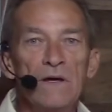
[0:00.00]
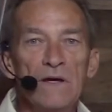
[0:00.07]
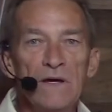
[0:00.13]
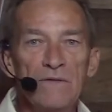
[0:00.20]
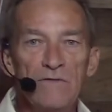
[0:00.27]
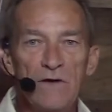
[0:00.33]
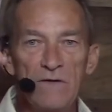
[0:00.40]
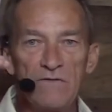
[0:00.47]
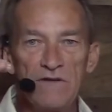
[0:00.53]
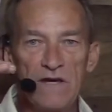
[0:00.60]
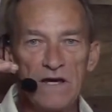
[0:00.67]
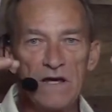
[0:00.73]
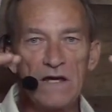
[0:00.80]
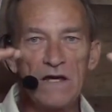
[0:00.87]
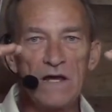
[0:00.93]
If you have
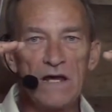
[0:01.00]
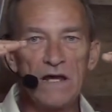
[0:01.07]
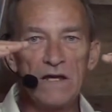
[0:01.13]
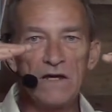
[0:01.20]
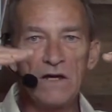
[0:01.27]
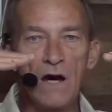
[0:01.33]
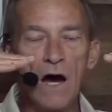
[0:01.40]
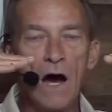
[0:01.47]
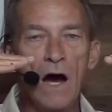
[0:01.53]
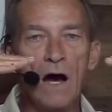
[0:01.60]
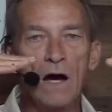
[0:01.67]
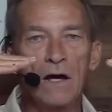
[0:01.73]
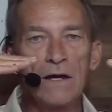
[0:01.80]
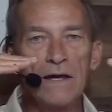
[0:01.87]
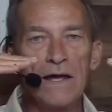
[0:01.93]
yin and
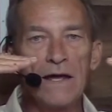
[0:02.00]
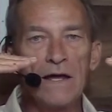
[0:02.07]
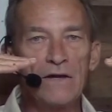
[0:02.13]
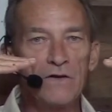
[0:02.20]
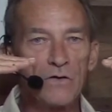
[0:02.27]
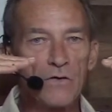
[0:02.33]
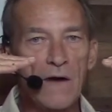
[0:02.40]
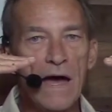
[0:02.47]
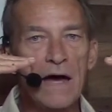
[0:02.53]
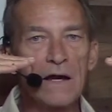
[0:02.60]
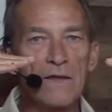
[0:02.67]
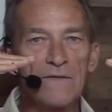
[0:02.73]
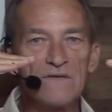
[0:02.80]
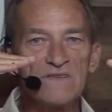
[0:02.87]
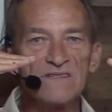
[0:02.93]
yang and you're out
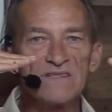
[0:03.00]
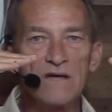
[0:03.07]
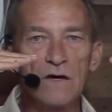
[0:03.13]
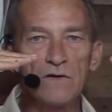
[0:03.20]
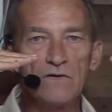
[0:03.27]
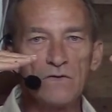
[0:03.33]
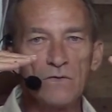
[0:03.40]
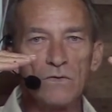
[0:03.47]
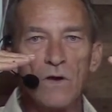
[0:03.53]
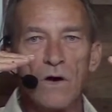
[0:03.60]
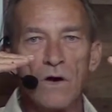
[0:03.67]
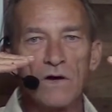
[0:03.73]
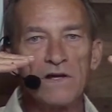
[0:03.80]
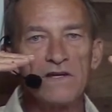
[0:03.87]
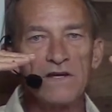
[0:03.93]
in the sun too
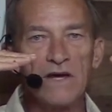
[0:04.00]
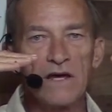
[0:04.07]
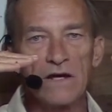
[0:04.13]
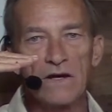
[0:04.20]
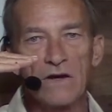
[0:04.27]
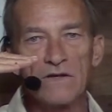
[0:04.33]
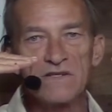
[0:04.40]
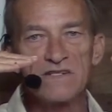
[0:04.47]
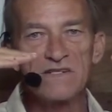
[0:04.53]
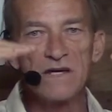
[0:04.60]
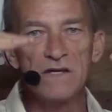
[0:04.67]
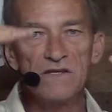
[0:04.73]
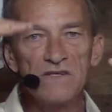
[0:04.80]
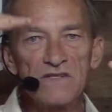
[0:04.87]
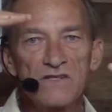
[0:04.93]
long and you get a little
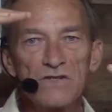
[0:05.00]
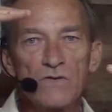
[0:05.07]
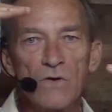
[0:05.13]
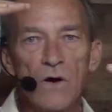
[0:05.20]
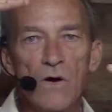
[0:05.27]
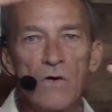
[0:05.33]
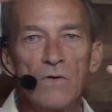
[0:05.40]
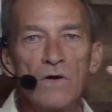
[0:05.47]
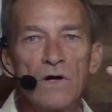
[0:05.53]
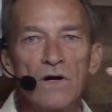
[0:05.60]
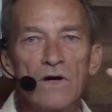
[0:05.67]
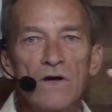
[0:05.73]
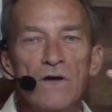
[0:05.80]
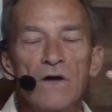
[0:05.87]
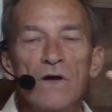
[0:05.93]
sunstroke,
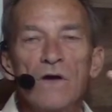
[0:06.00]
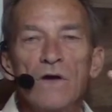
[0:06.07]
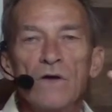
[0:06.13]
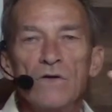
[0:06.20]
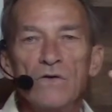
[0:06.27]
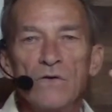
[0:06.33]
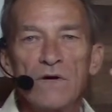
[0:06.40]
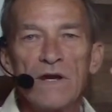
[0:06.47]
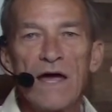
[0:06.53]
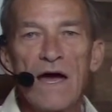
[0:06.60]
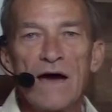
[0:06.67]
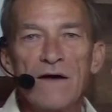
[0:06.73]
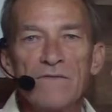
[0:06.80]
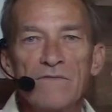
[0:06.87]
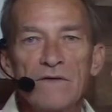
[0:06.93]
you can
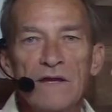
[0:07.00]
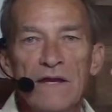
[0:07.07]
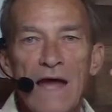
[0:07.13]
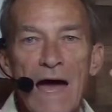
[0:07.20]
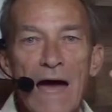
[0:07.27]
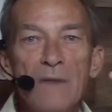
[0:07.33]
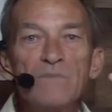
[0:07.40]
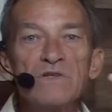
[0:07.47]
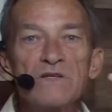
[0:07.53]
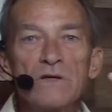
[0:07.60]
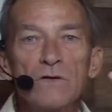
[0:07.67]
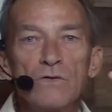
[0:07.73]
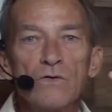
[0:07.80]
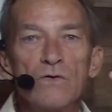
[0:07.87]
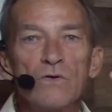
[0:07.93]
have an
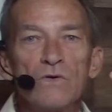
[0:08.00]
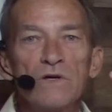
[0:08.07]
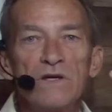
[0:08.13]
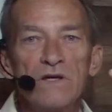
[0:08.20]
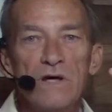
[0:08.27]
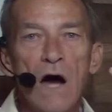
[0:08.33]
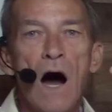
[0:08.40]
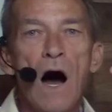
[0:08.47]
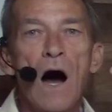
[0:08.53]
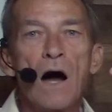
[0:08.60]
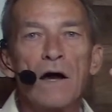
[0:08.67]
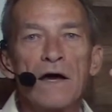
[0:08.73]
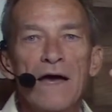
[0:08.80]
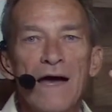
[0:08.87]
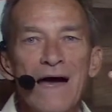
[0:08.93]
absolute yang
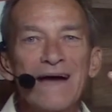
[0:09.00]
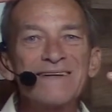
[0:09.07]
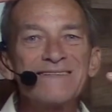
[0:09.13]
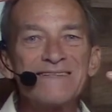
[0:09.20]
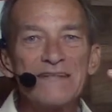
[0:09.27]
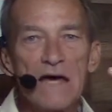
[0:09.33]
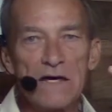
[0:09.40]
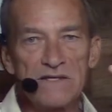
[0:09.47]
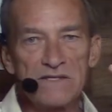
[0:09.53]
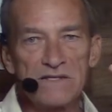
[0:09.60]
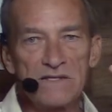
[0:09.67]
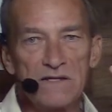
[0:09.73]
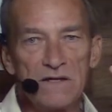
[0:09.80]
excess,